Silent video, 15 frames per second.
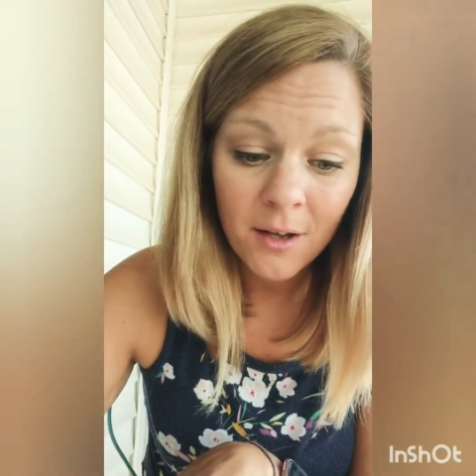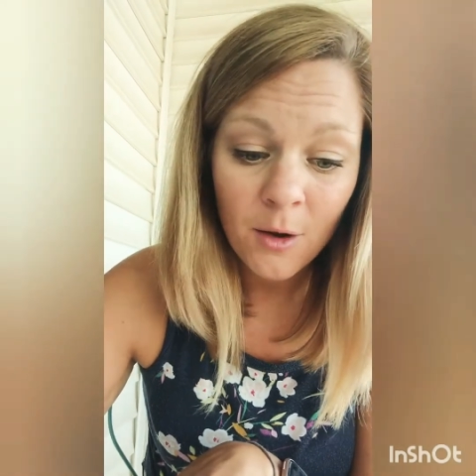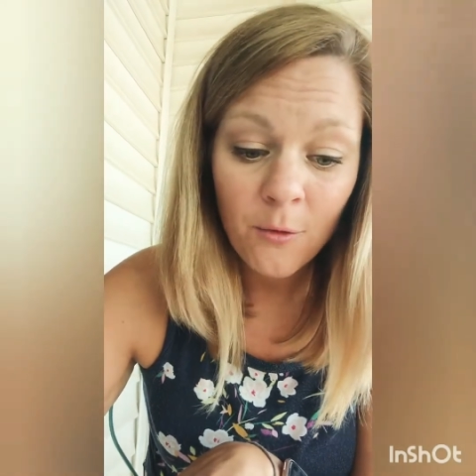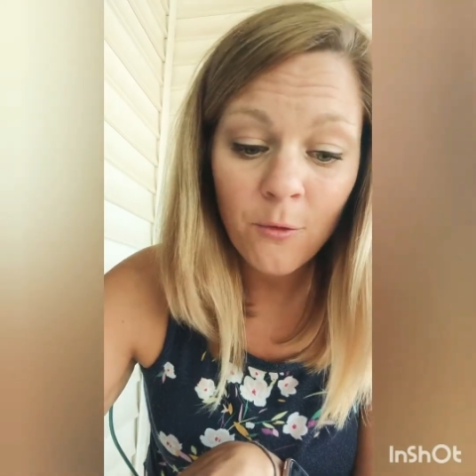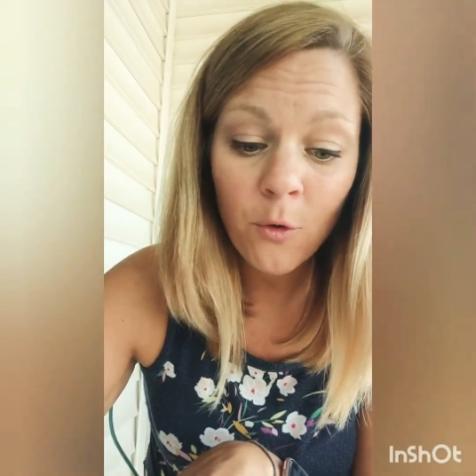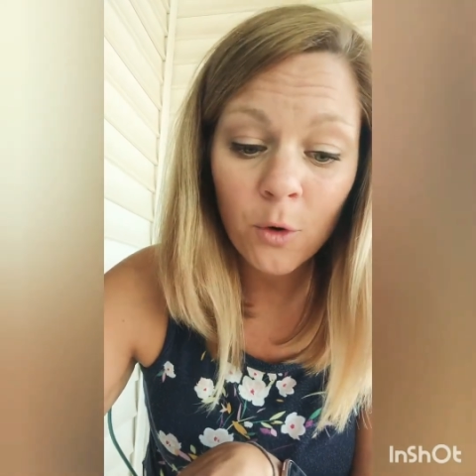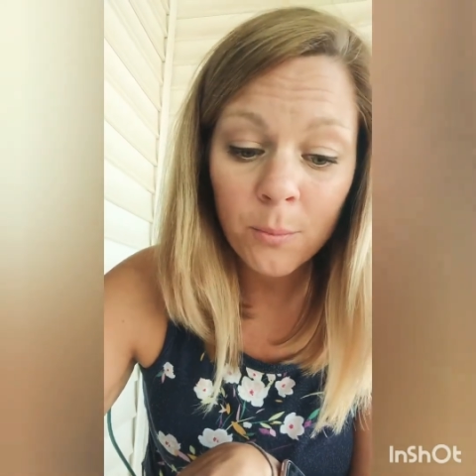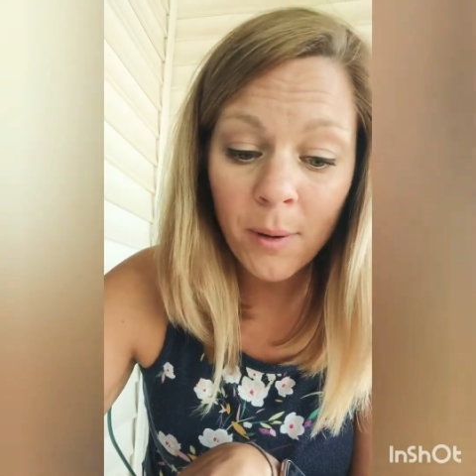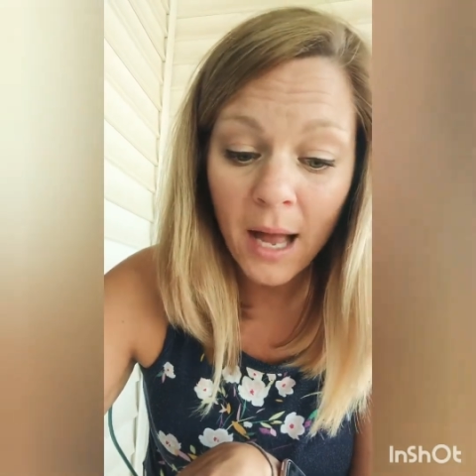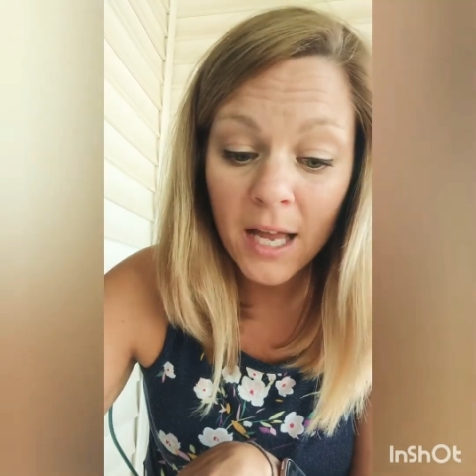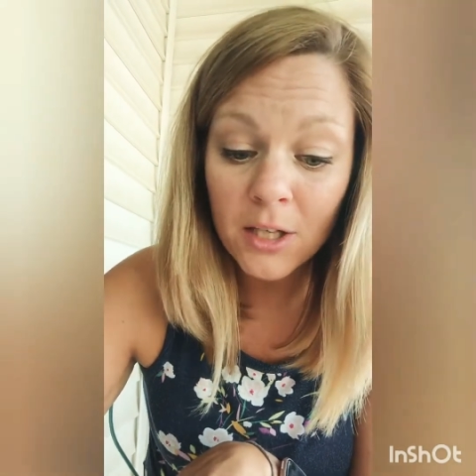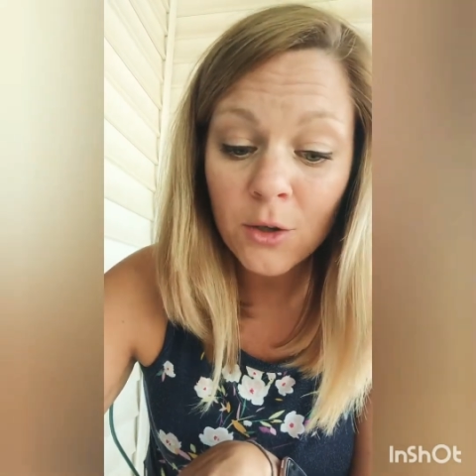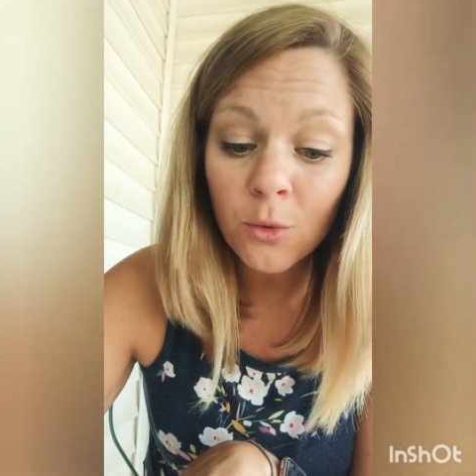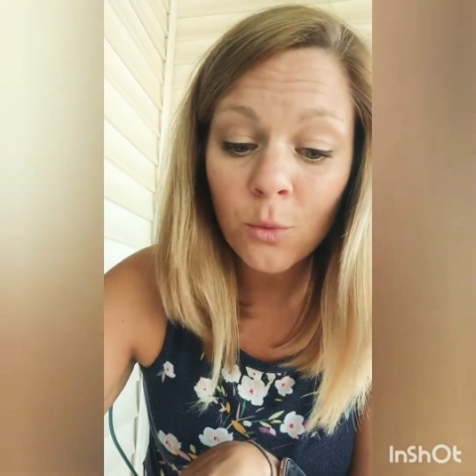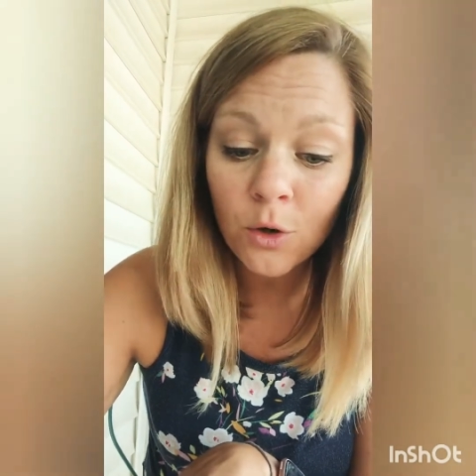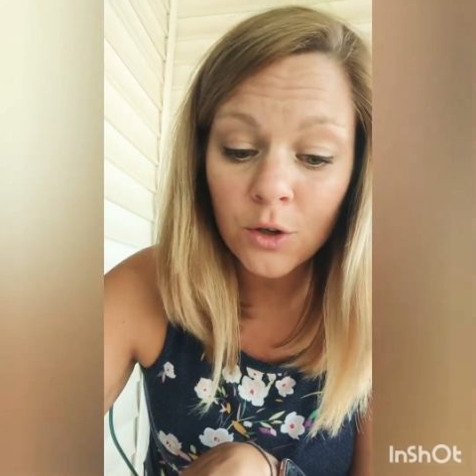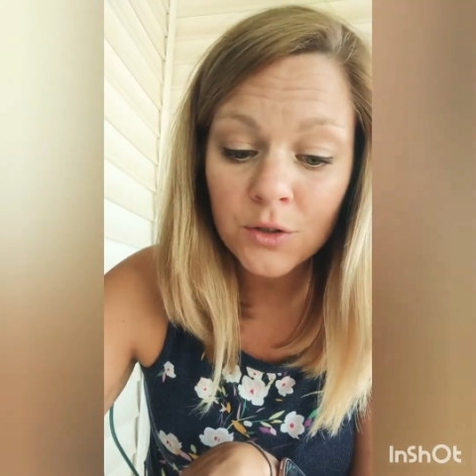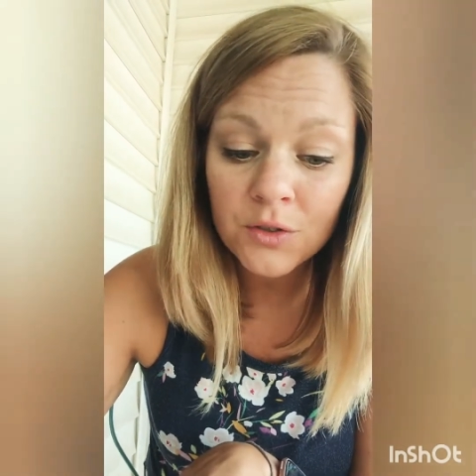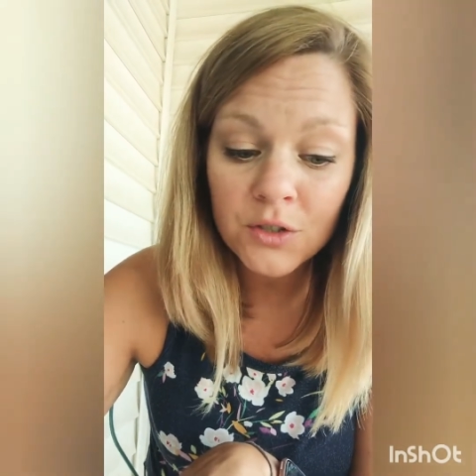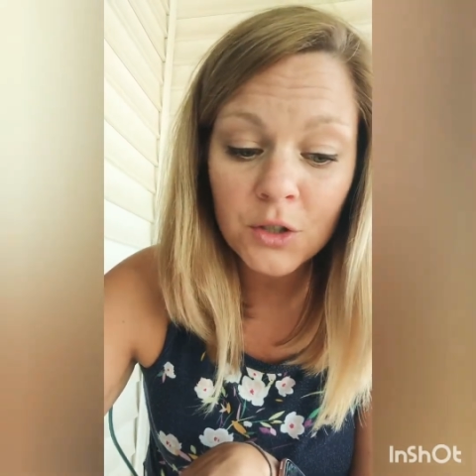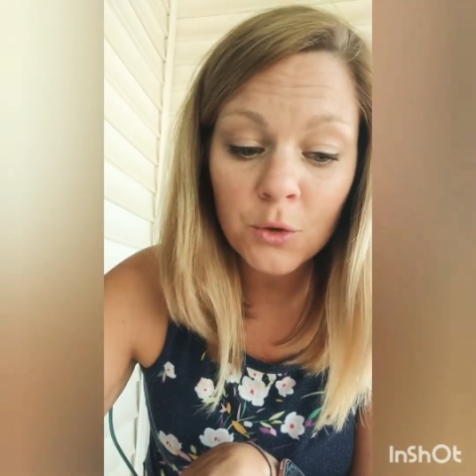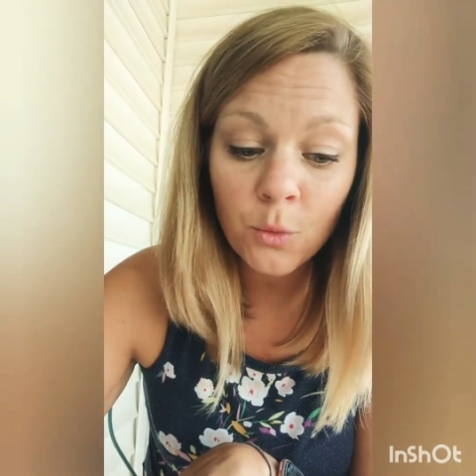For by your
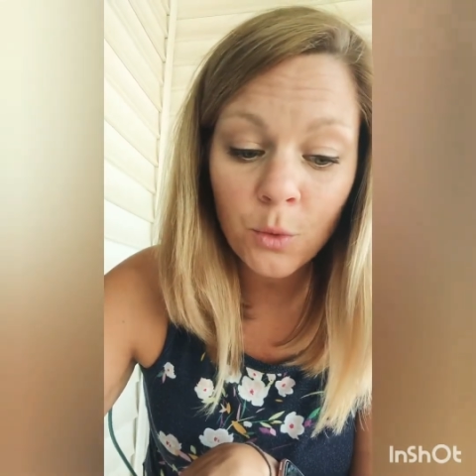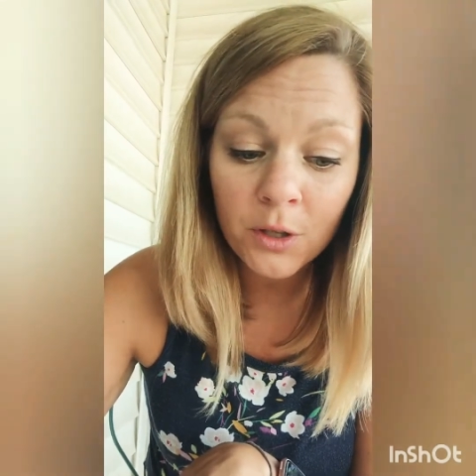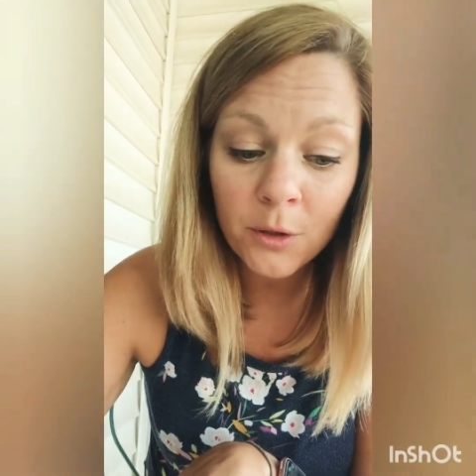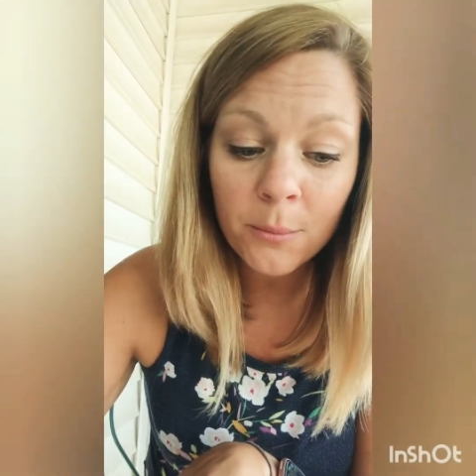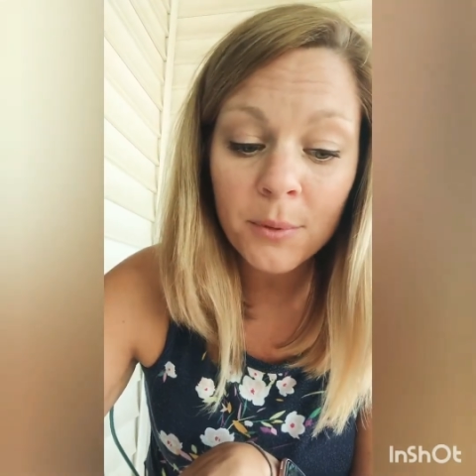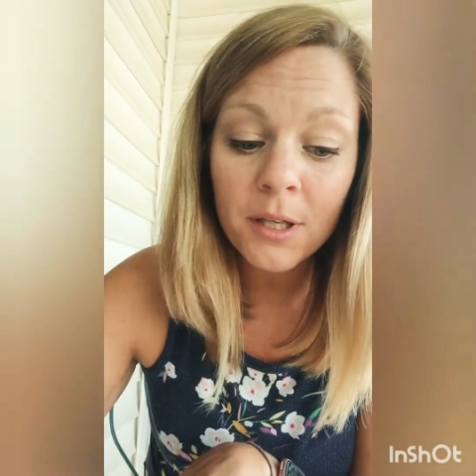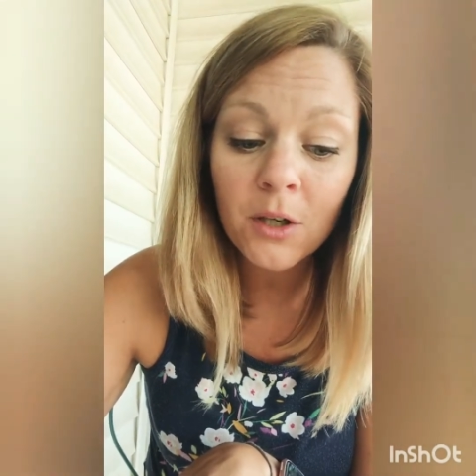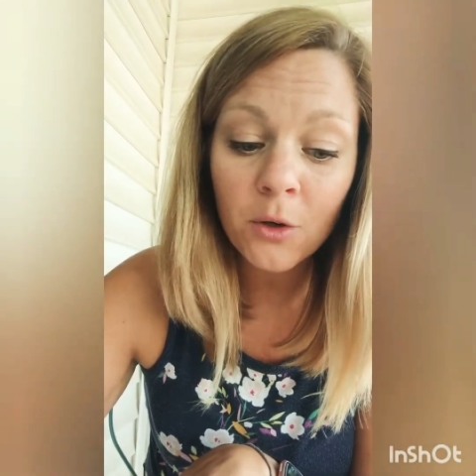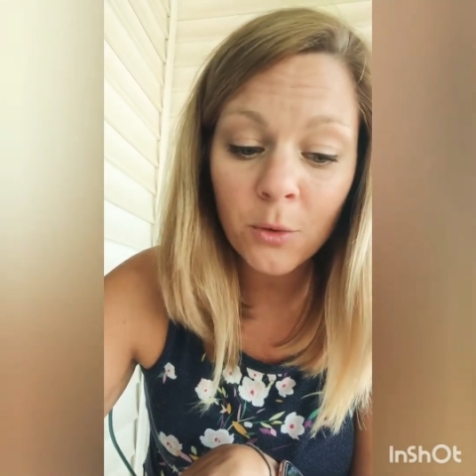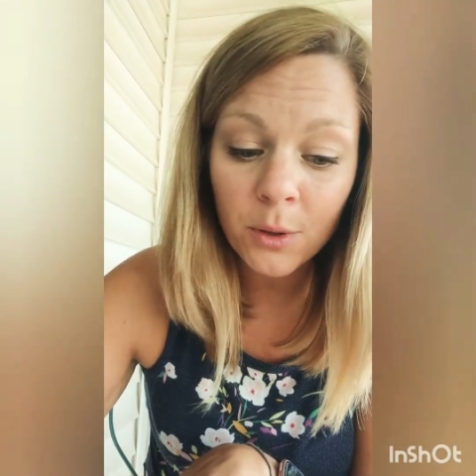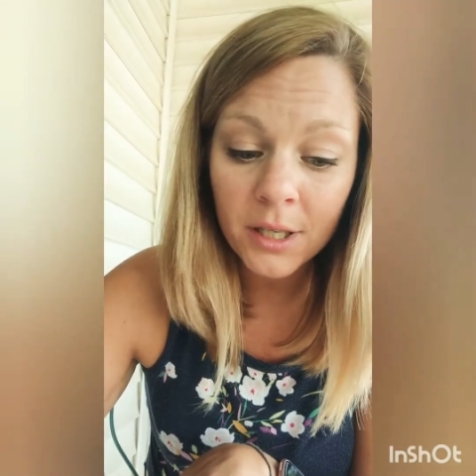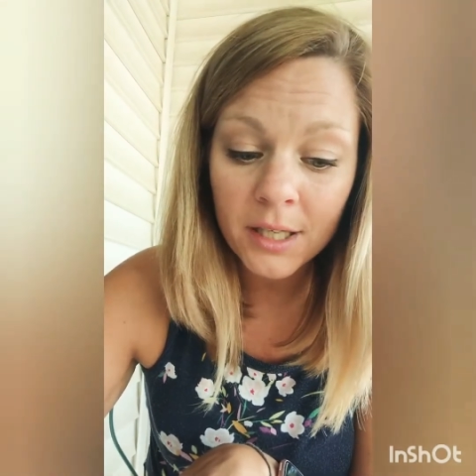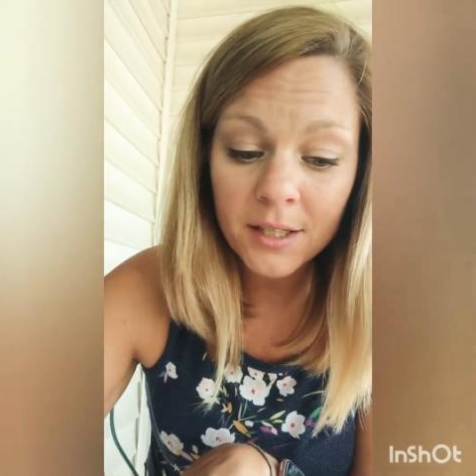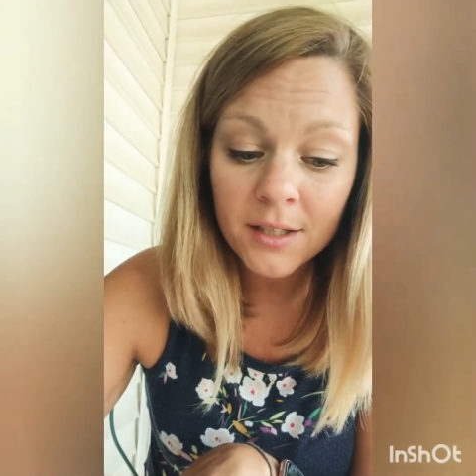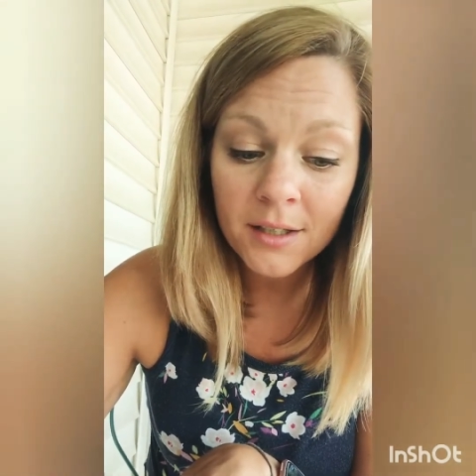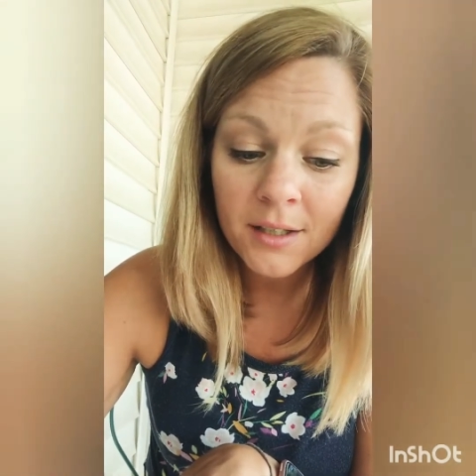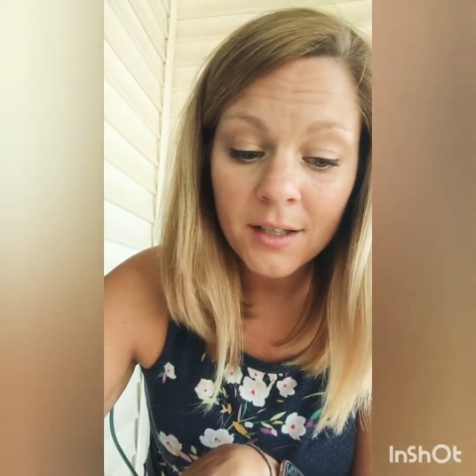words you will be acquitted,